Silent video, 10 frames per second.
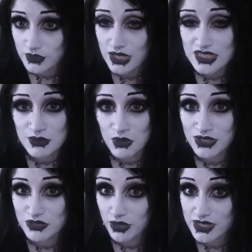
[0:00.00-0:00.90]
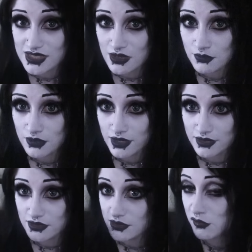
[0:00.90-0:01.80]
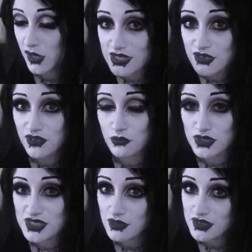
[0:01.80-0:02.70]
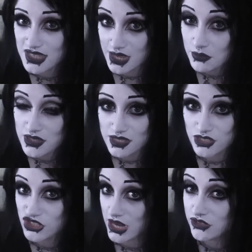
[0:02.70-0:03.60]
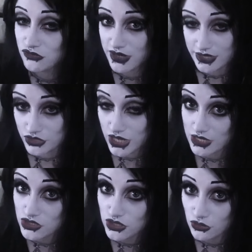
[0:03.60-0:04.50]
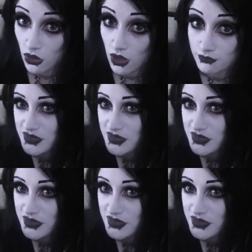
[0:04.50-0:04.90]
The last time I went to buy some, like, the price of it was still the same, but the exchange rate had changed a lot.